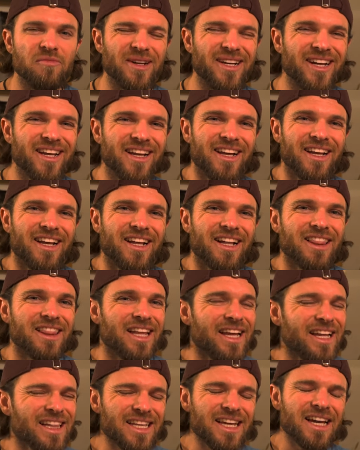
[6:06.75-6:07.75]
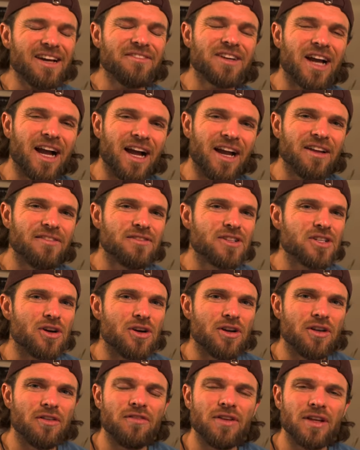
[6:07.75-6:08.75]
But lately I've kind of
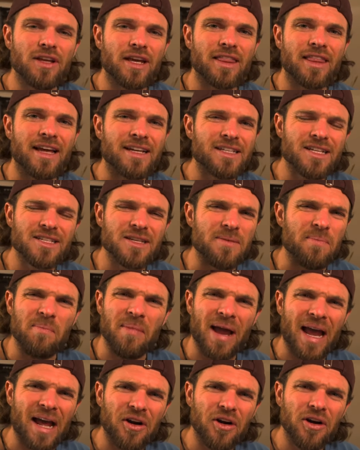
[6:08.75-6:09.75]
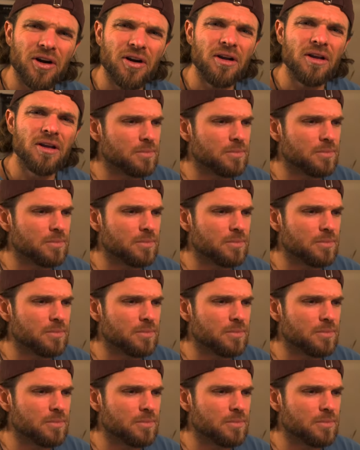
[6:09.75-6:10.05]
started to feel like that doesn't matter,